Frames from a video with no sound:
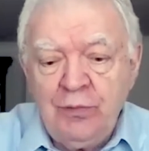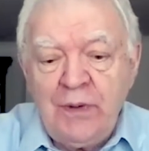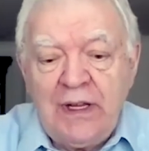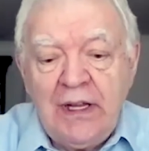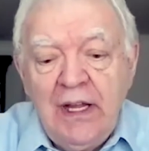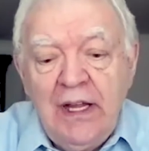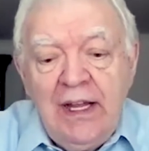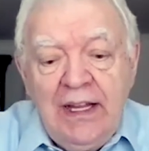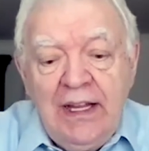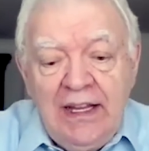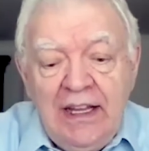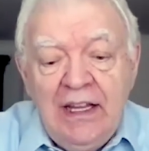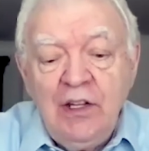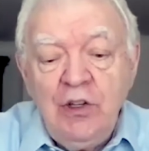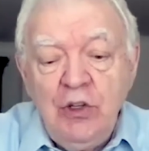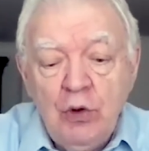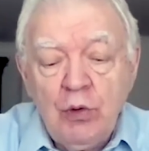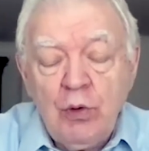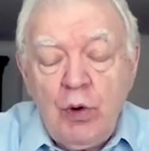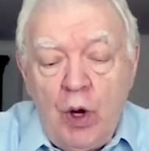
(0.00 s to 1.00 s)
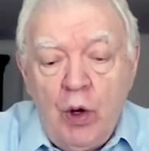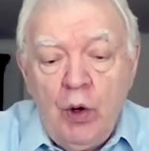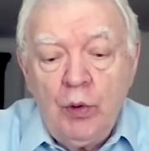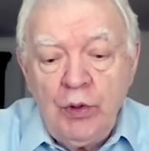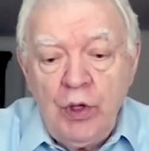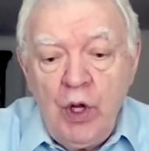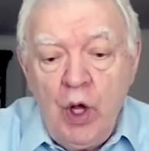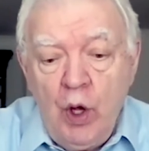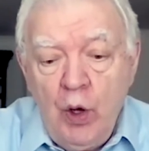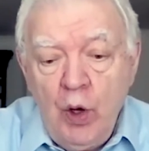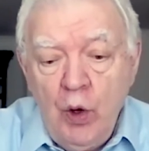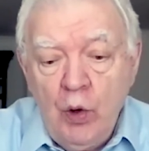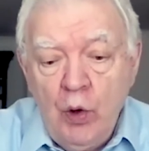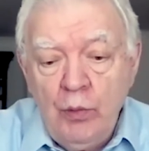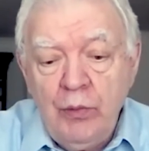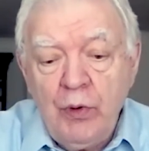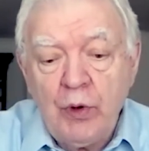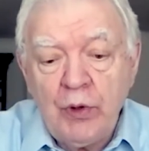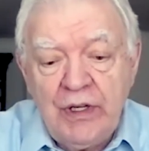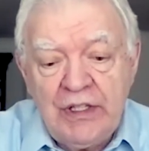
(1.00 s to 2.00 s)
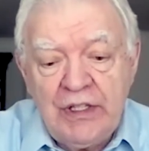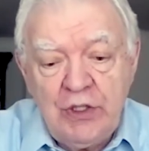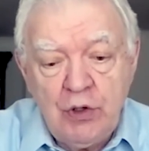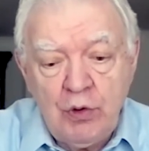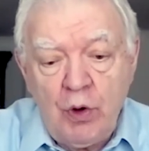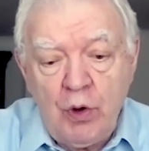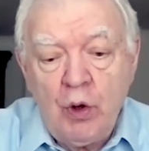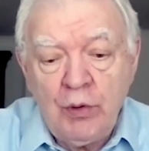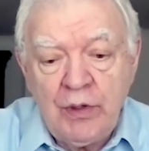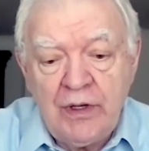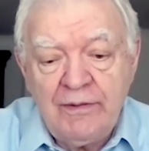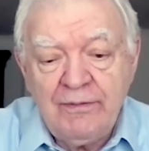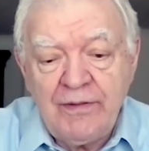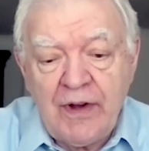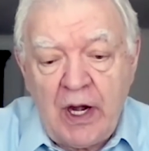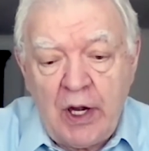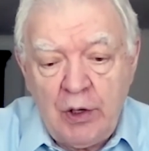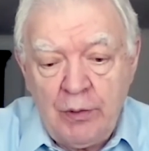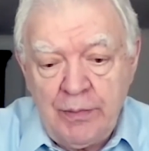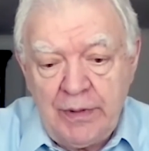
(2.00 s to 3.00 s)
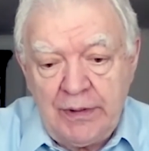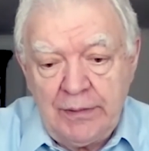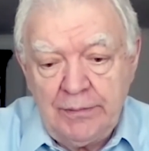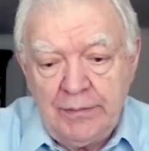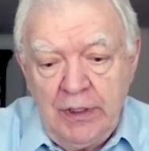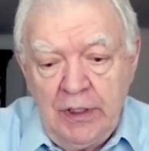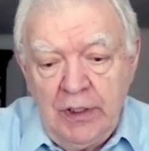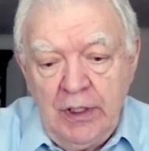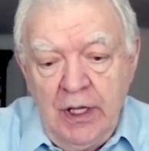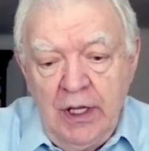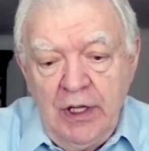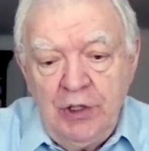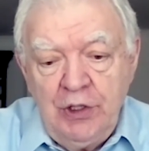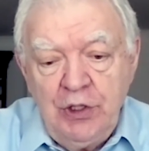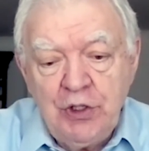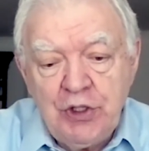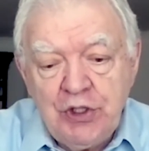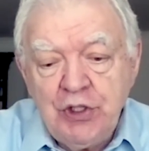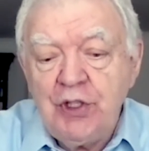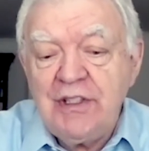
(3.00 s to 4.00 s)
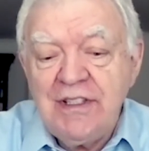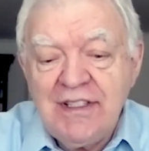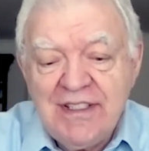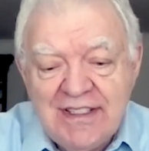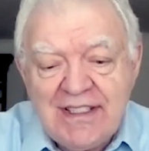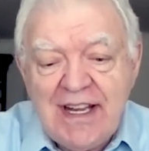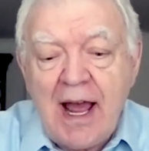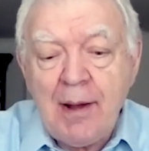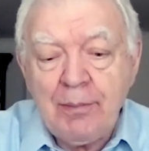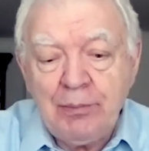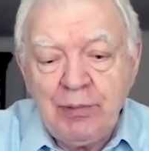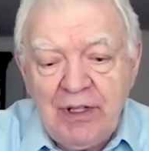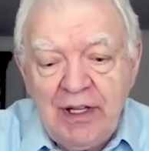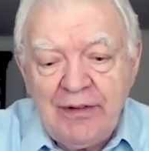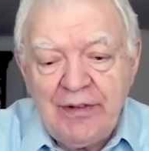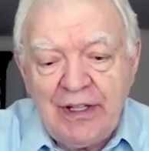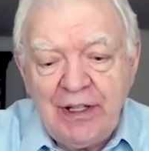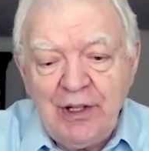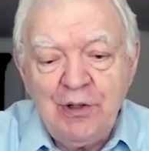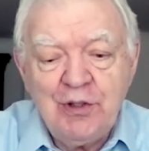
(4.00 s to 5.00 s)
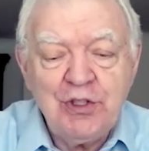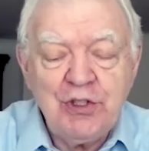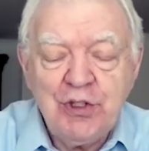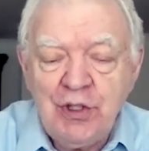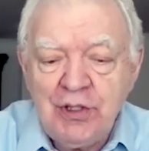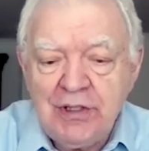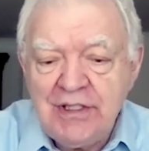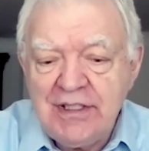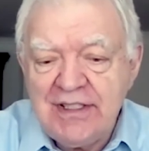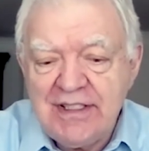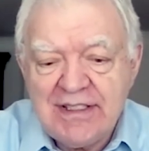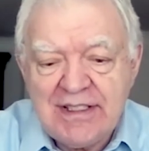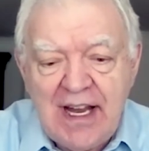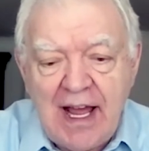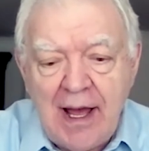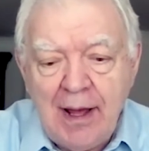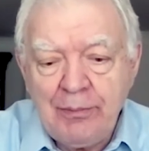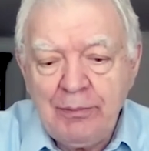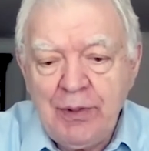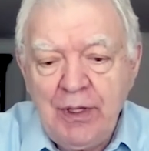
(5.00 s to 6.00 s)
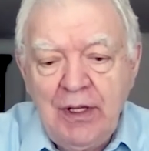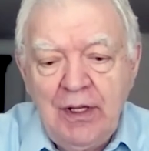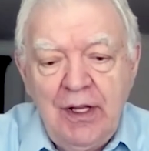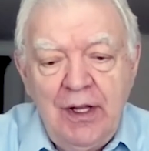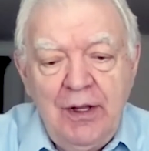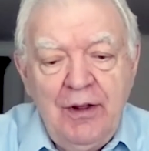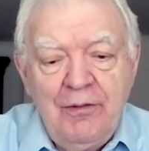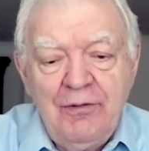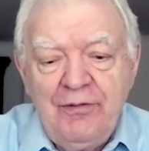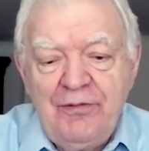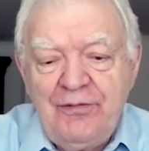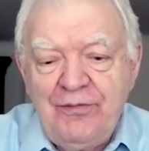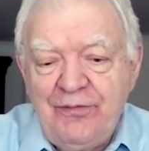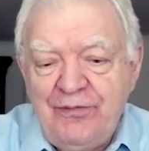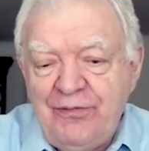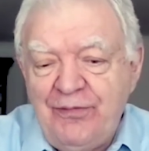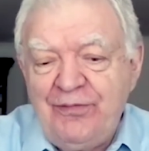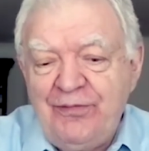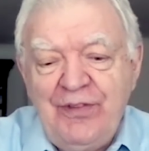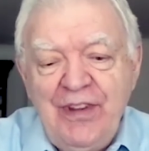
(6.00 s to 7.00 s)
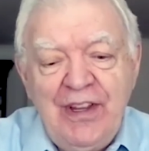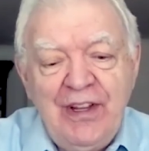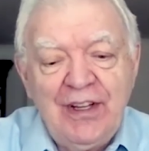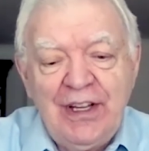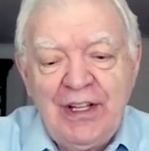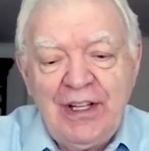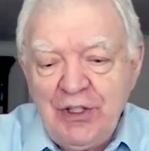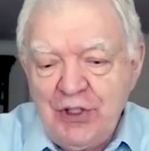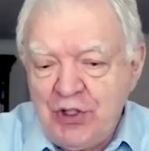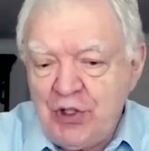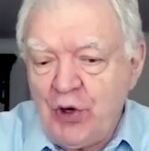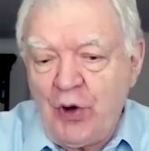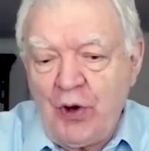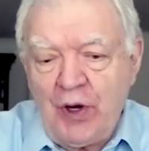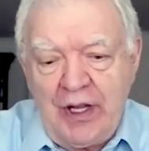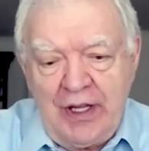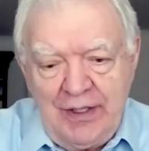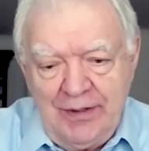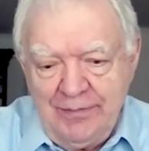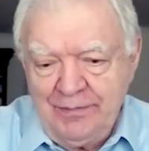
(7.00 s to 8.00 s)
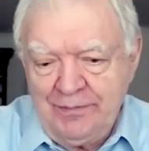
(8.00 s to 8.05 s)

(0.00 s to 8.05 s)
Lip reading: me, in your own home or in your own environment. You shouldn't stop living. You shouldn't stop feeling joy.